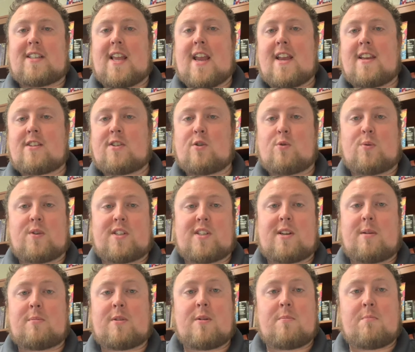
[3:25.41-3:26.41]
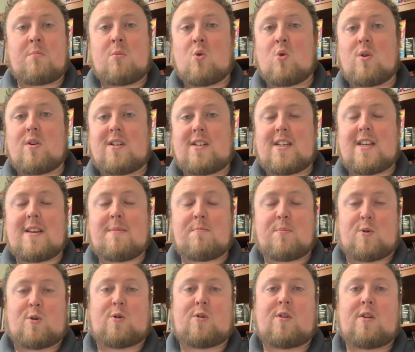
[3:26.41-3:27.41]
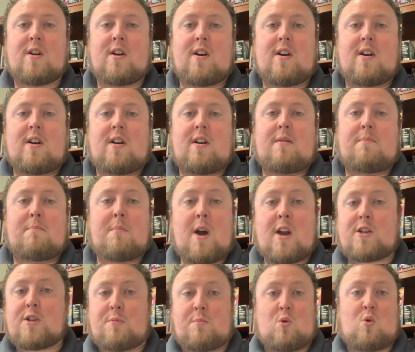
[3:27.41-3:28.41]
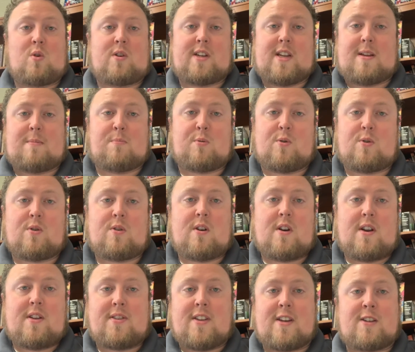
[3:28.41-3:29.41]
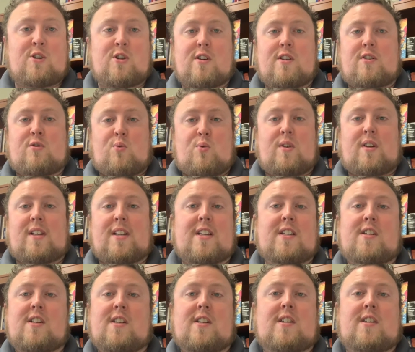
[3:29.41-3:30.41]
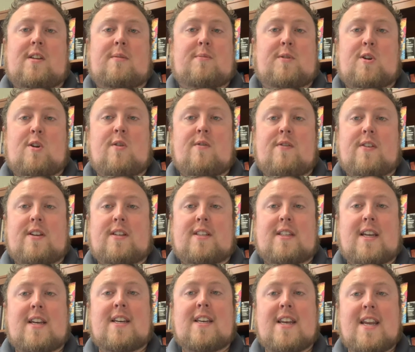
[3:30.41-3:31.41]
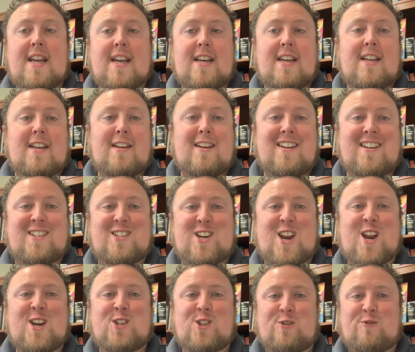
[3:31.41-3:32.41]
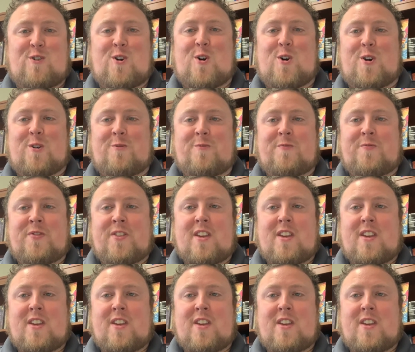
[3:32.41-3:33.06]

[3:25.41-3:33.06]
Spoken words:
The answer was something more deeper, much more deeper than just religious observance. They needed a change of heart.